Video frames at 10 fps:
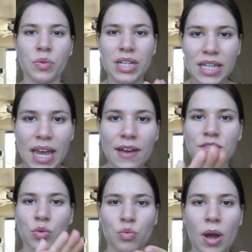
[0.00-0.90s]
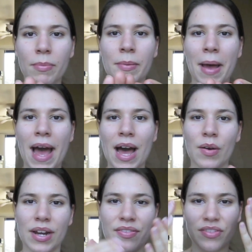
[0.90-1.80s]
really have to rub them
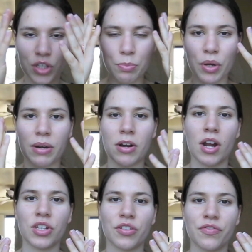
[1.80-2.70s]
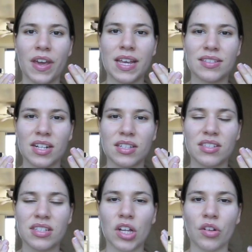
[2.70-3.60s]
out and you put it on your face and it's
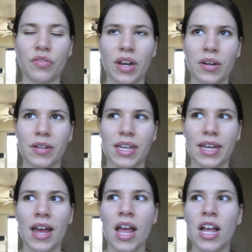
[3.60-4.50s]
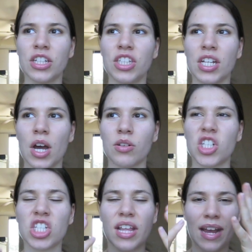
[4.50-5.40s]
still very,
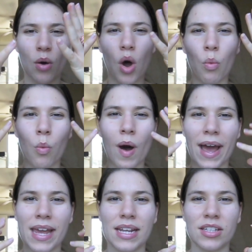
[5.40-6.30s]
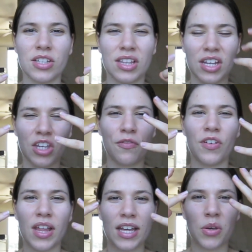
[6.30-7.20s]
just like a white, like you
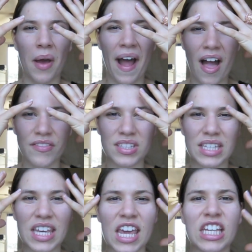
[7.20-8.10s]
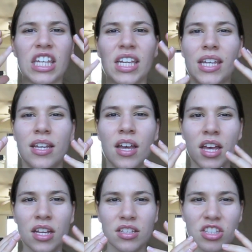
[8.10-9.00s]
feel like you have cakey
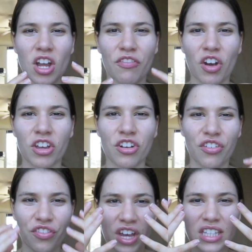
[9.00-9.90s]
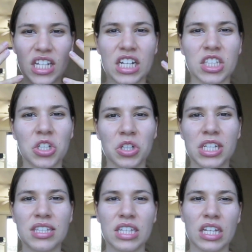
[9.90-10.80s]
stuff on your face and it's
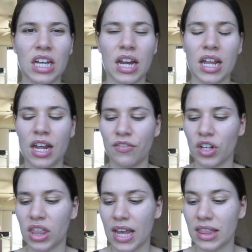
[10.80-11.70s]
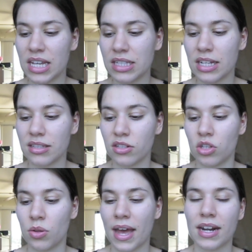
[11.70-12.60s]
greasy and everything. This
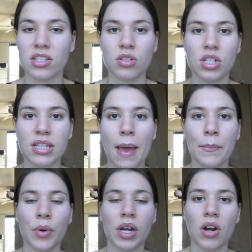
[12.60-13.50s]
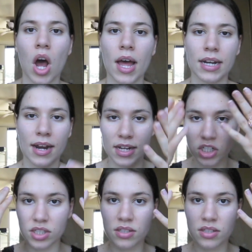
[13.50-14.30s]
doesn't do that. As soon as I put it on, and I